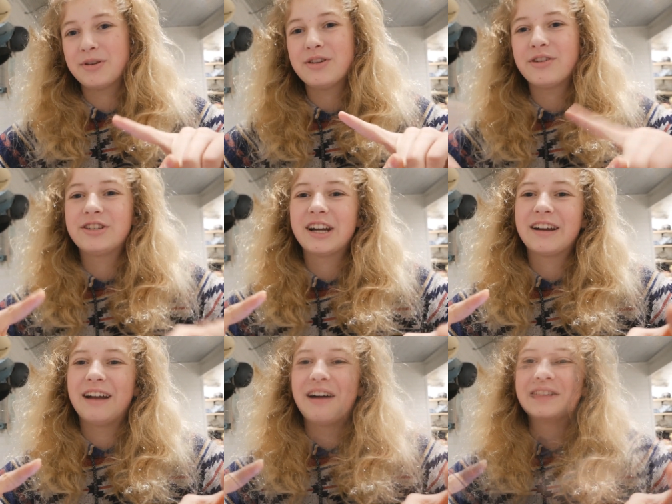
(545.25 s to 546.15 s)
You can go
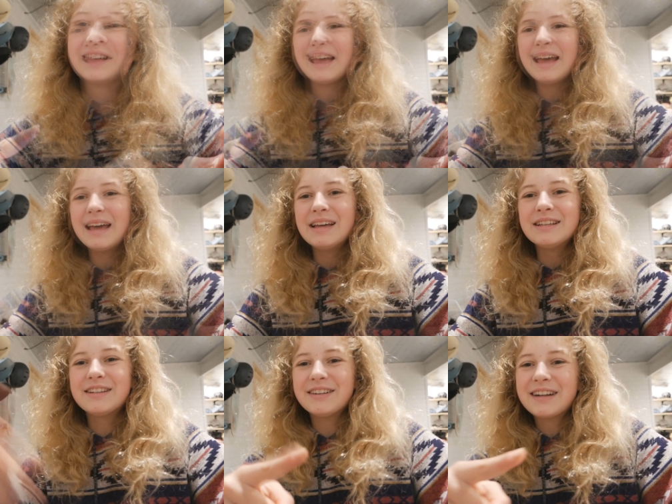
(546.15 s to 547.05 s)
check her out.
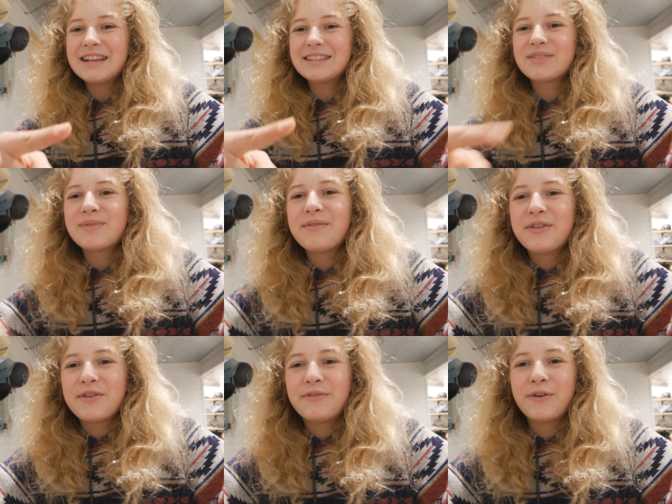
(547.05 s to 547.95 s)
So guys, that was my
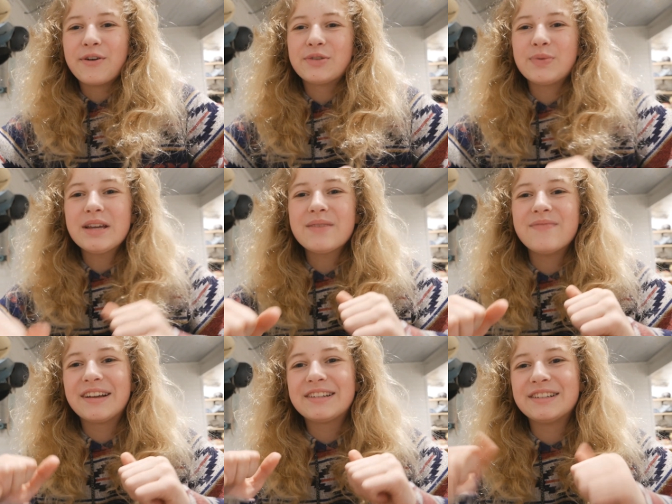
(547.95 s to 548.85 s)
video for this week.
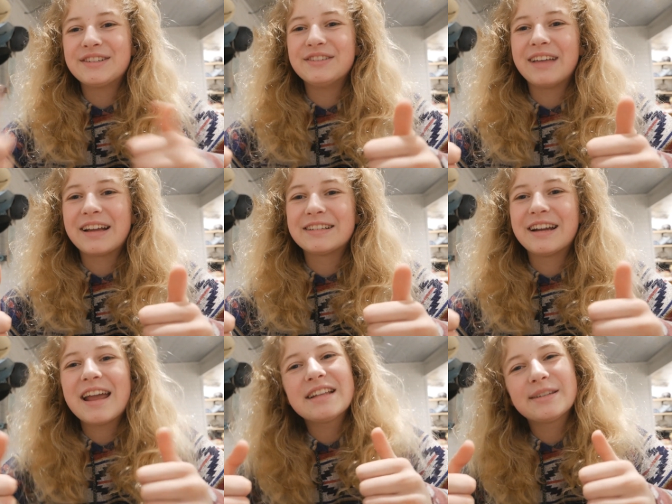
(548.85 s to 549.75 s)
Make sure to like,
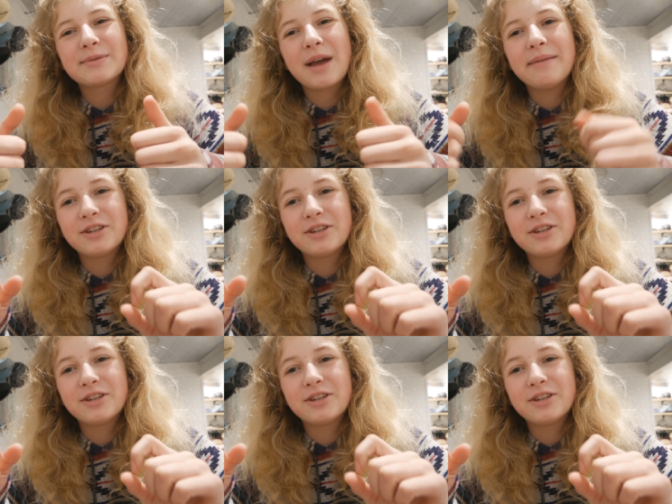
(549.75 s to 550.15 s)
share, and subscribe.